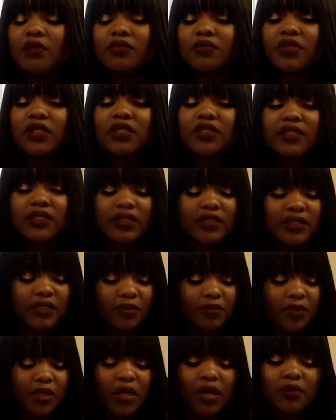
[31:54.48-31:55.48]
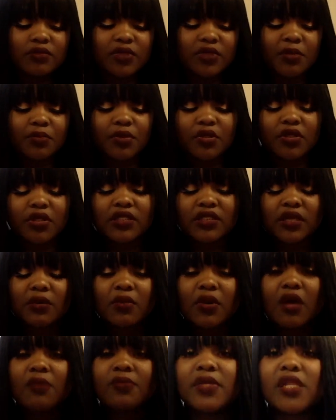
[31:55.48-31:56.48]
let's say something comes up on the exam,
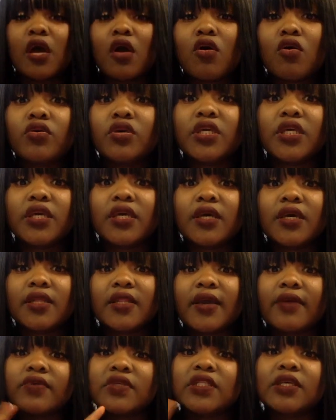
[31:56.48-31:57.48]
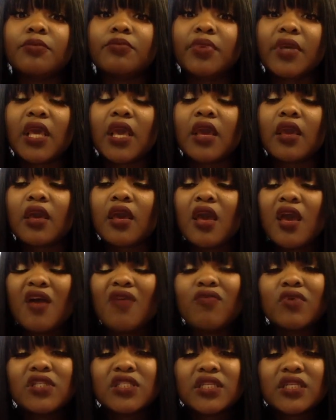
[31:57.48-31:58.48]
and I'll be like, oh yeah, that was in pink,
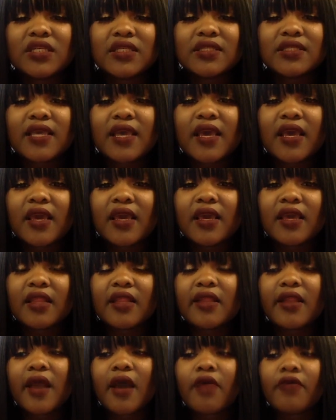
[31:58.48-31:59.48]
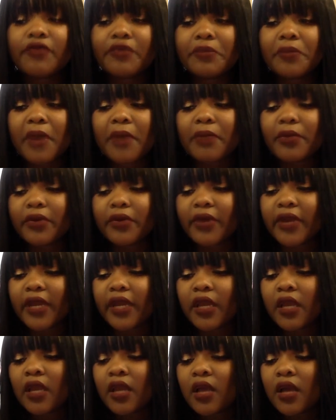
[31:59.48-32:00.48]
what did it say? And then I'll remember
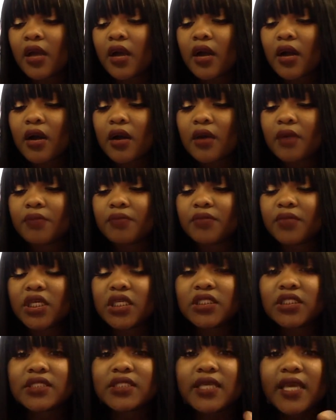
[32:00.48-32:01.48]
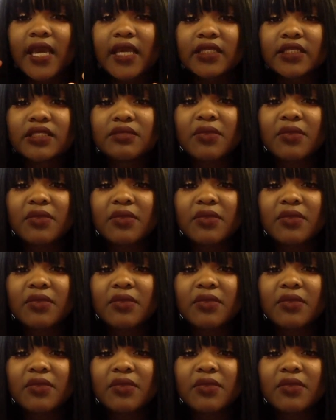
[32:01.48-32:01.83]
it. It just catches